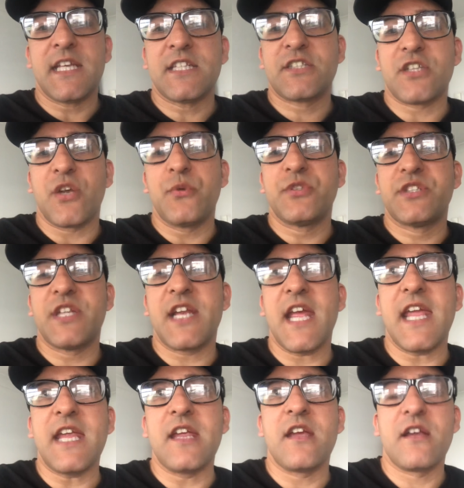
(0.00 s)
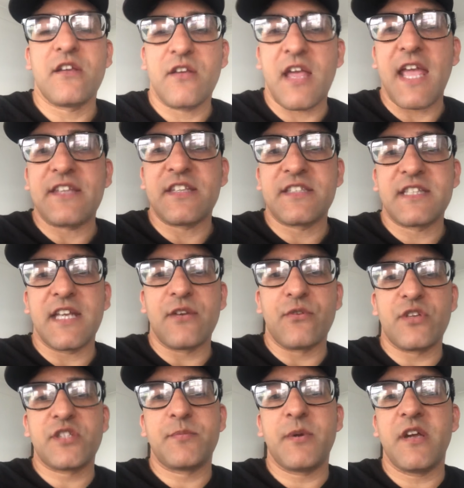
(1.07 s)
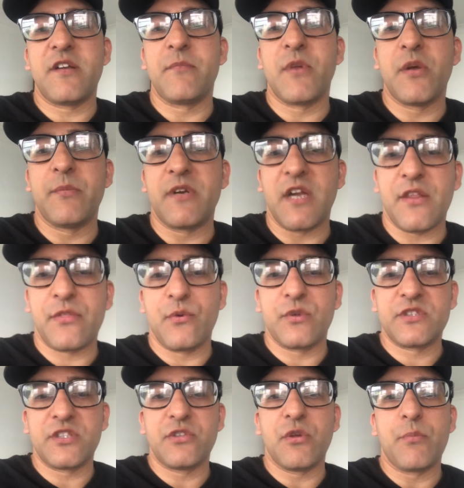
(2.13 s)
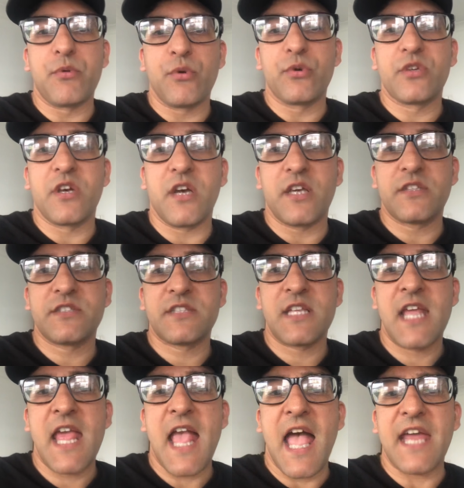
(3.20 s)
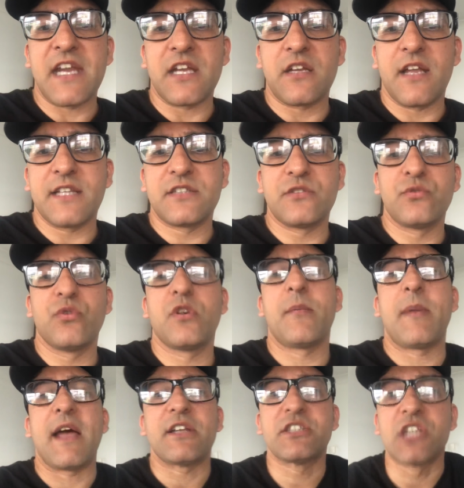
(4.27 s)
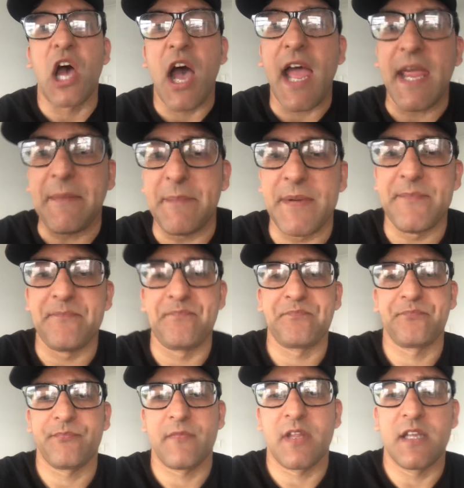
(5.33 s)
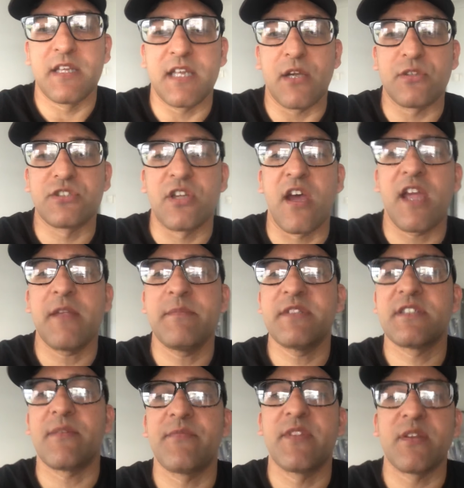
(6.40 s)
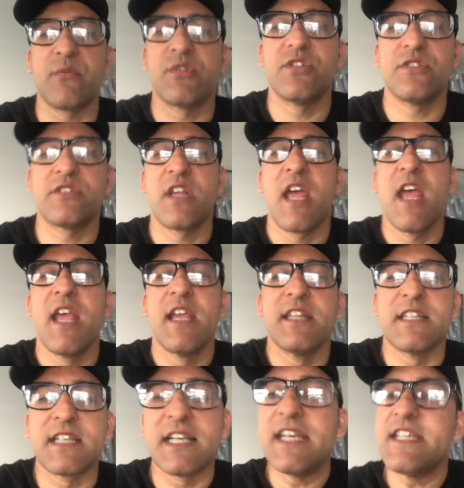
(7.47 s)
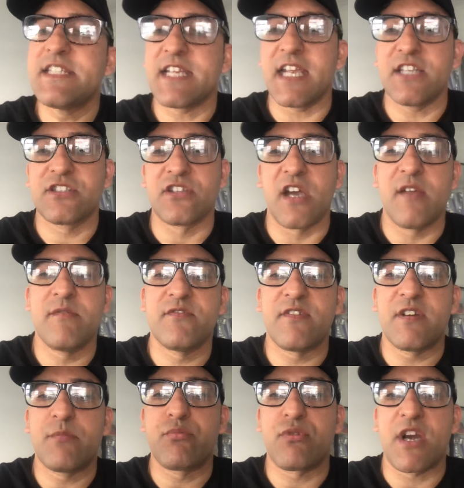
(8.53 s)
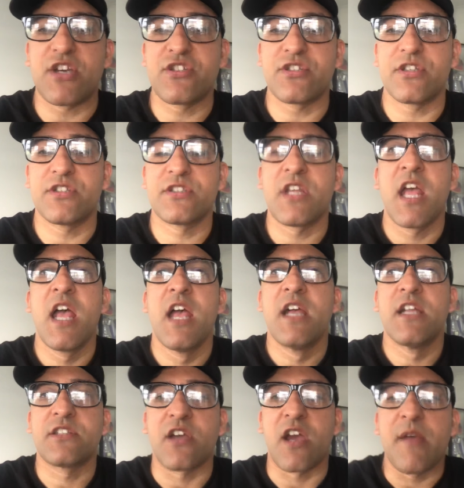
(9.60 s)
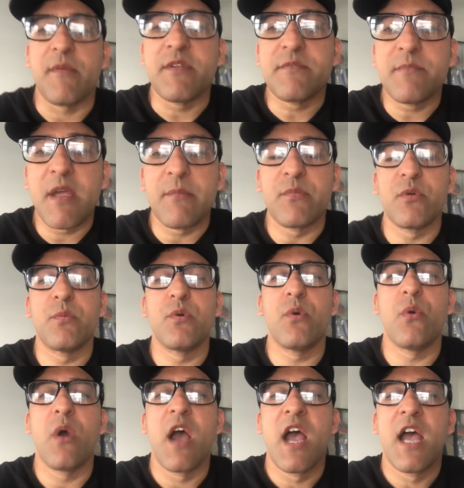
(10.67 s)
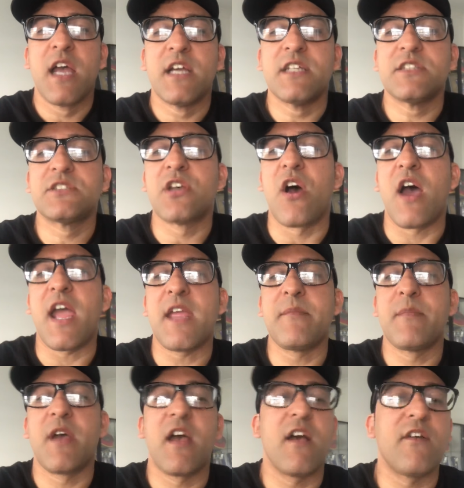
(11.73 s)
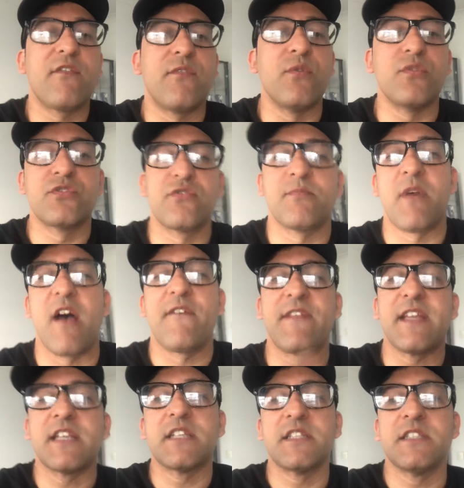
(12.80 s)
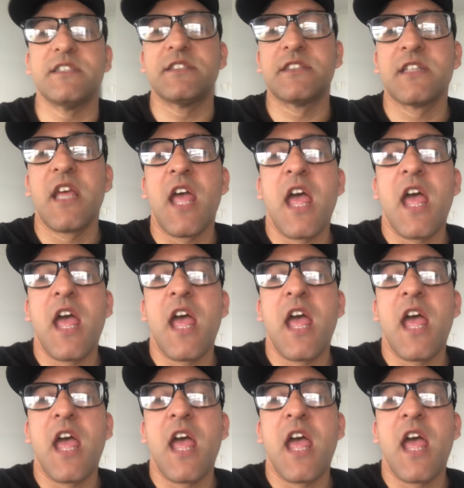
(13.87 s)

So today as I said, on a spur of the moment, I thought to do a broadcast and I'd like to talk about time. Now, time is something which is the cliche is time is very precious, time is memorable, time uh, falls from our fingers.